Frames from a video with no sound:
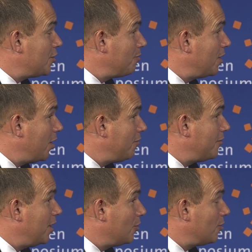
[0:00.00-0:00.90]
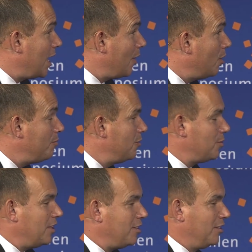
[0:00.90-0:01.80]
on behalf of Kikukawa, but
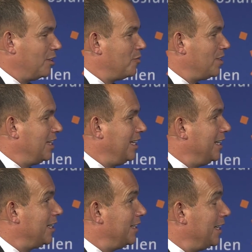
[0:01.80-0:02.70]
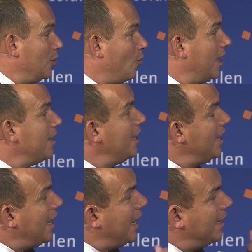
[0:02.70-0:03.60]
I didn't think it was illegal in any way.
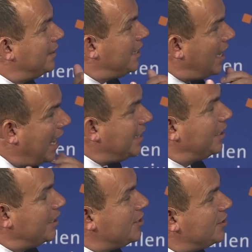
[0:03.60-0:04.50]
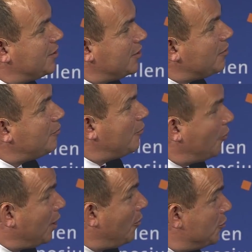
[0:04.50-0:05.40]
And the analysts
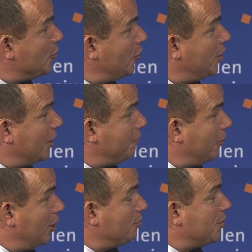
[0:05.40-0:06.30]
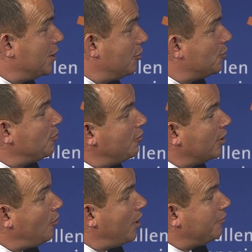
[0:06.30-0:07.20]
thought that was a good thing for Olympus, that it was
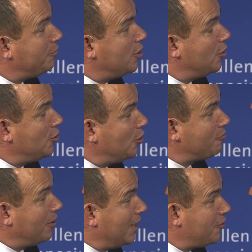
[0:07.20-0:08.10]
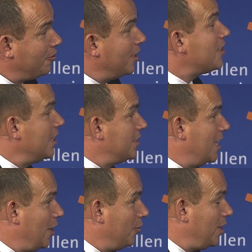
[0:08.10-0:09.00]
moving away from consumer electronics into
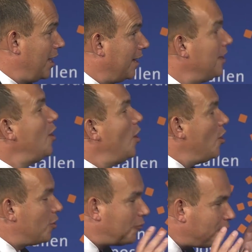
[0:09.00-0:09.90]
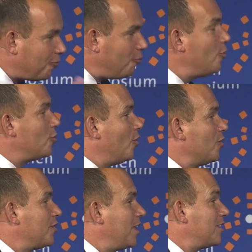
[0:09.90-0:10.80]
healthcare. The fraud
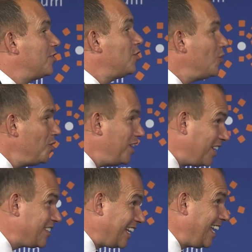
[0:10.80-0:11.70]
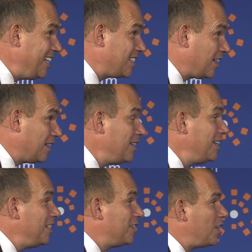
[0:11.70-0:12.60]
was that 2 years later,
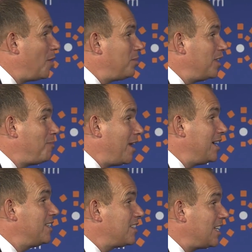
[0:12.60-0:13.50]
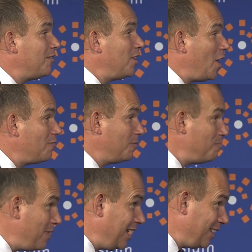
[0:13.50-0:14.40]
the company paid $700
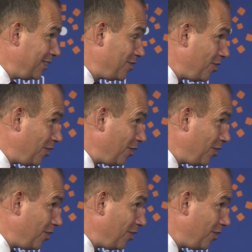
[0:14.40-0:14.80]
million